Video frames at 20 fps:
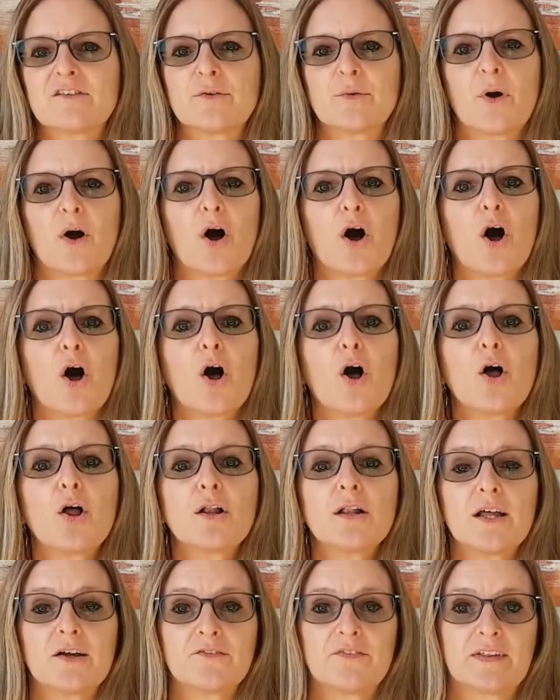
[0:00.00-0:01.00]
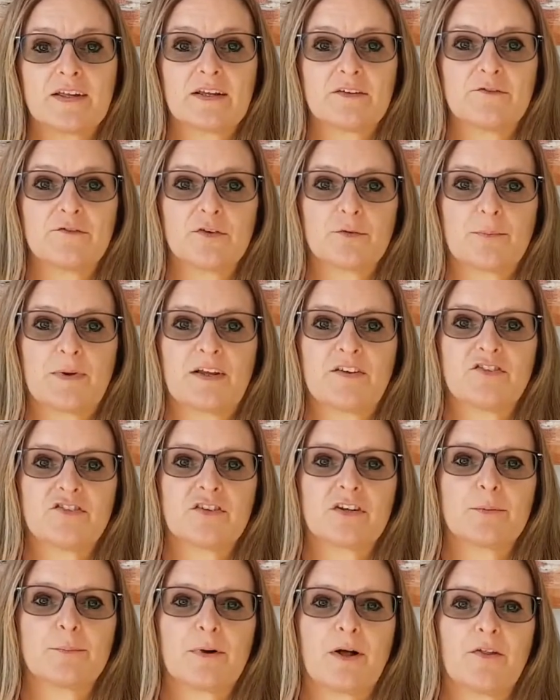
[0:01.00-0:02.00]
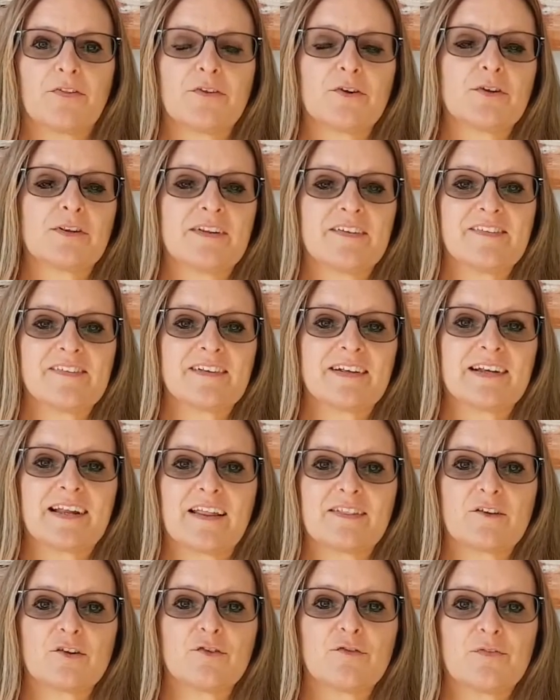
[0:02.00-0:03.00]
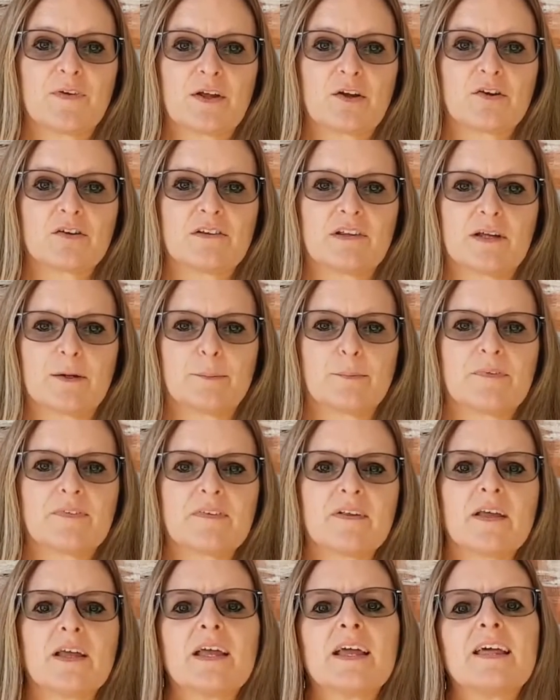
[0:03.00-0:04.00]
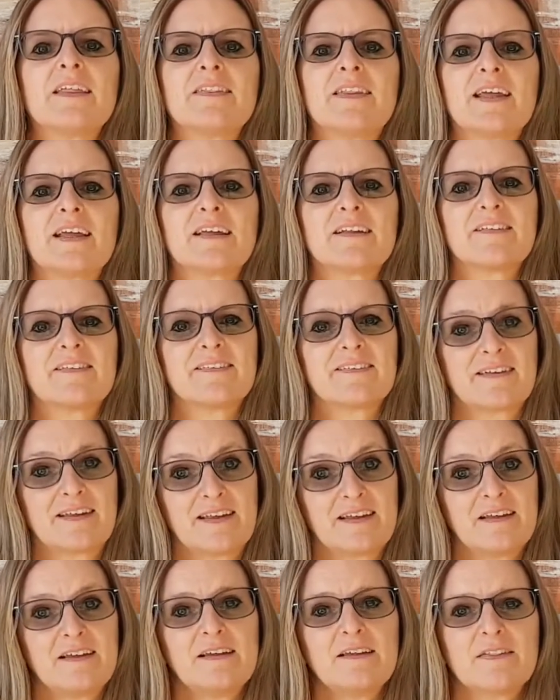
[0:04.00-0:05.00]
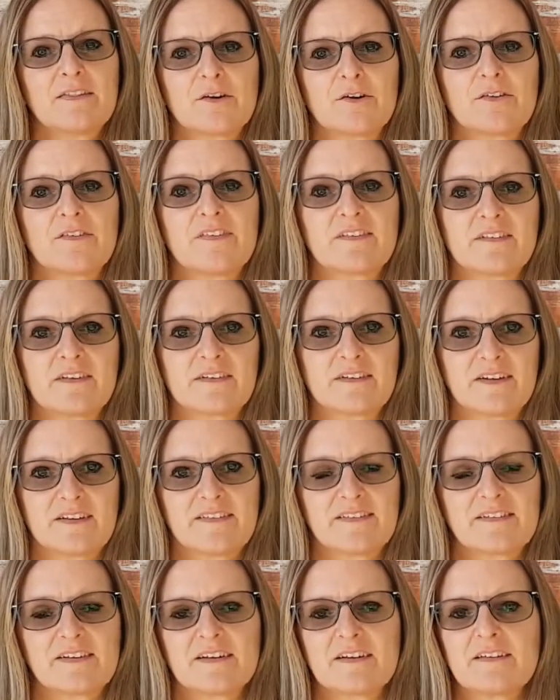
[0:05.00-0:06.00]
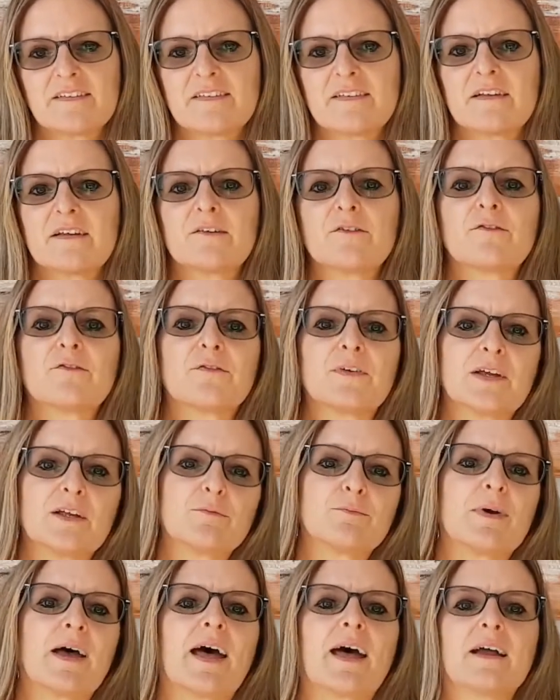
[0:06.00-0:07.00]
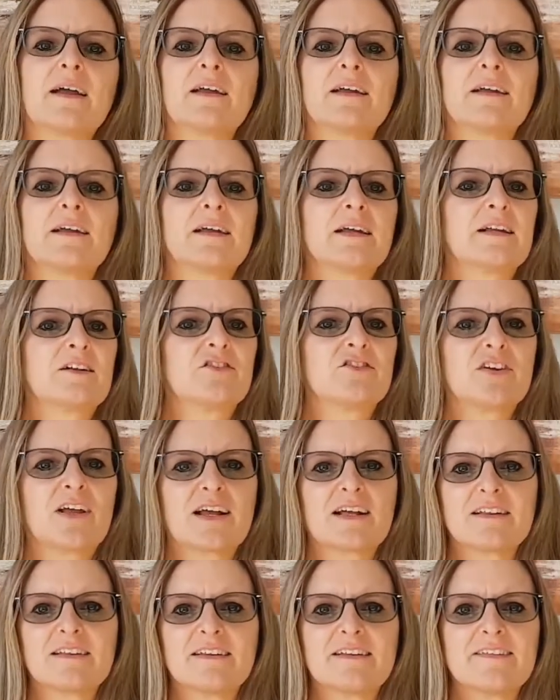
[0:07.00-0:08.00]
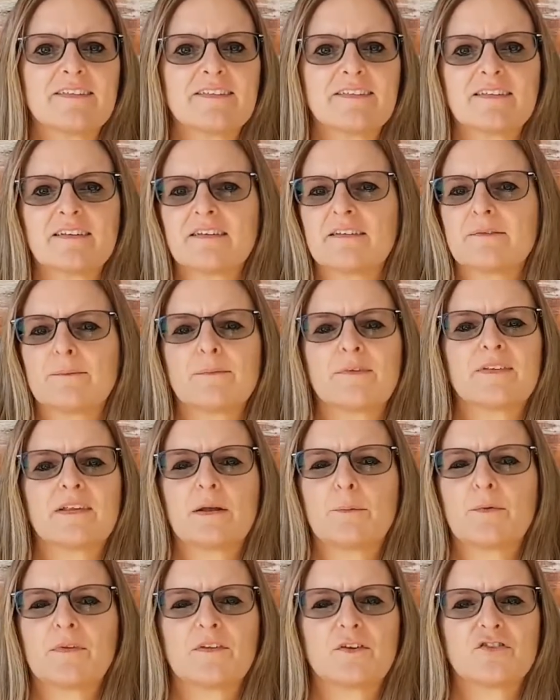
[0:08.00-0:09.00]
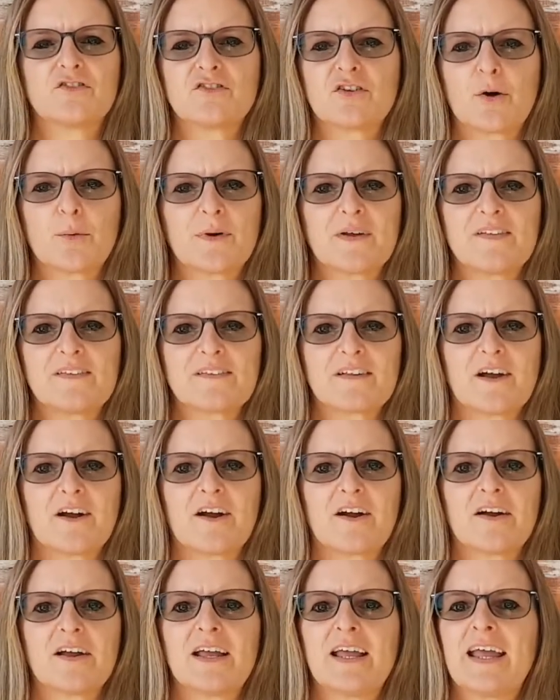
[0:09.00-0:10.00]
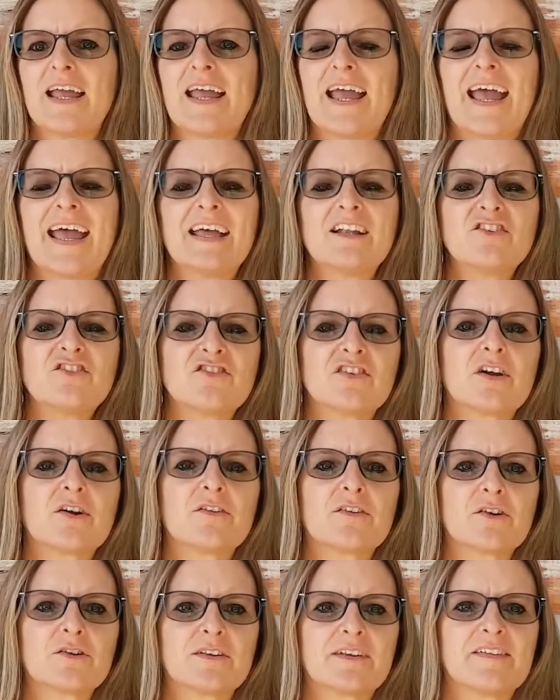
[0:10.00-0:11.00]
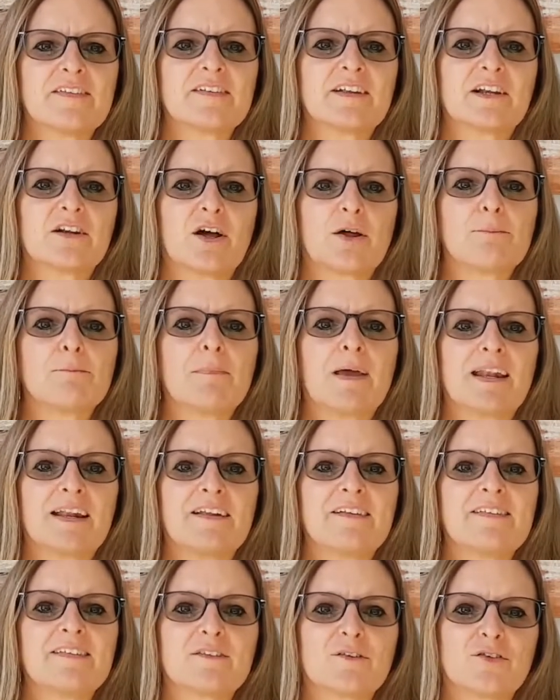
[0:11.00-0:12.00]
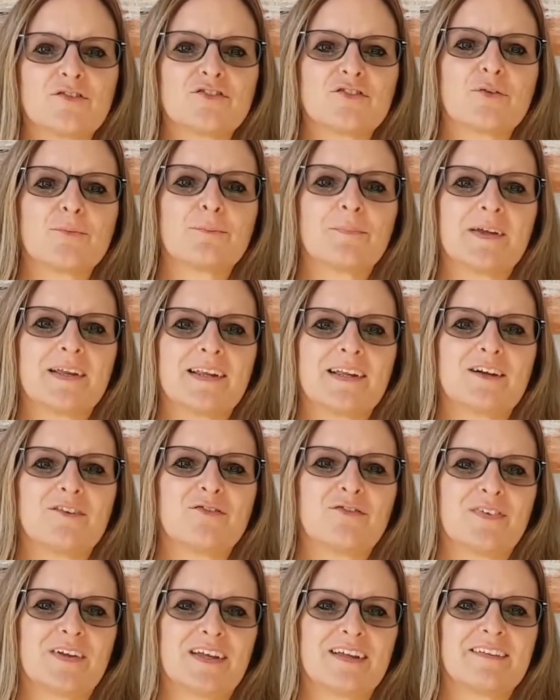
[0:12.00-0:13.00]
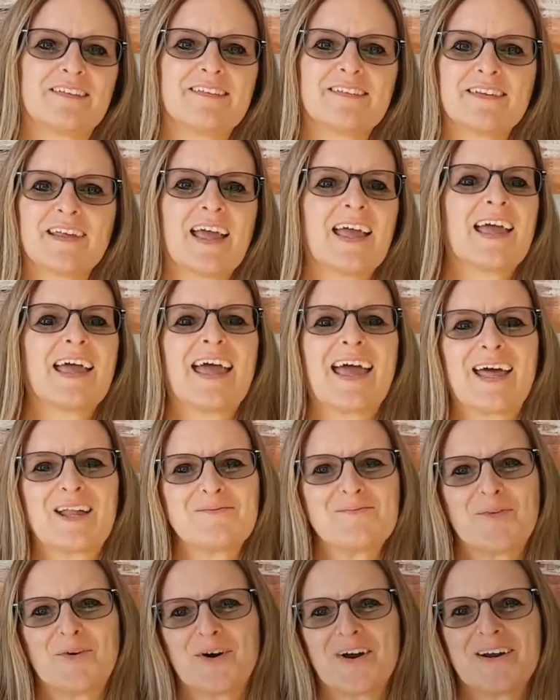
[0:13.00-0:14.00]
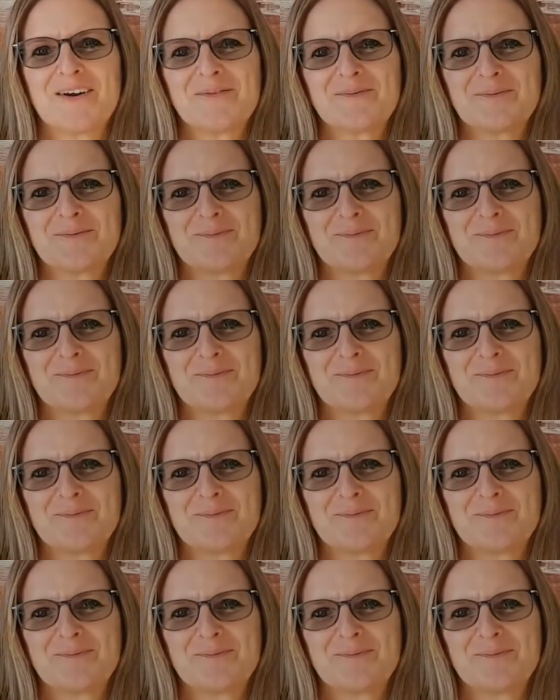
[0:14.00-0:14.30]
to all of the information about their listing at their fingertips. They can see their statistics, feedback, checklists, see when their showings are, and share their listing on many social media feeds and more.